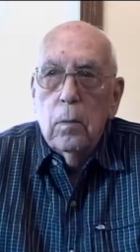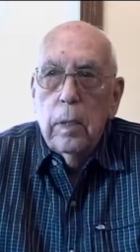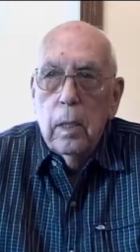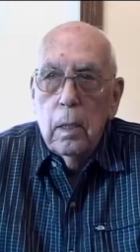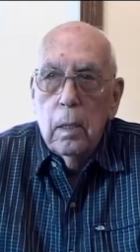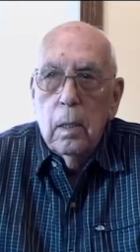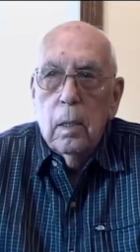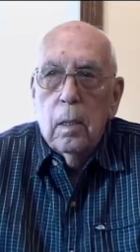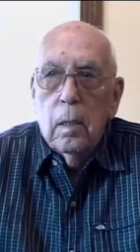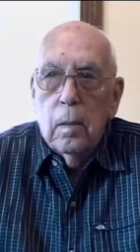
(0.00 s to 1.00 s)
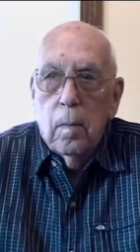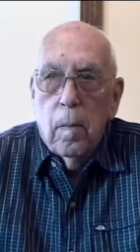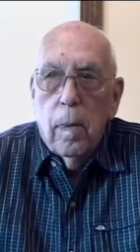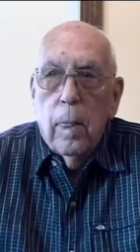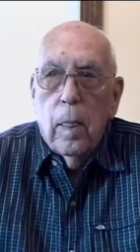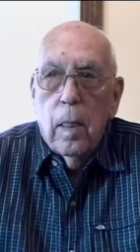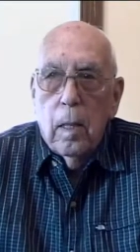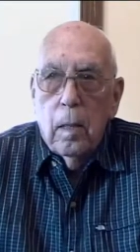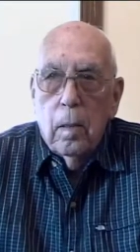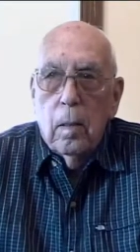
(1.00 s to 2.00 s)
we had a lot of electrical
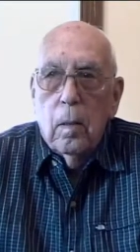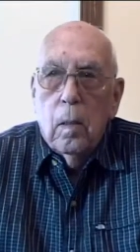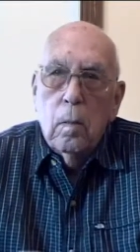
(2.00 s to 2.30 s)
problems?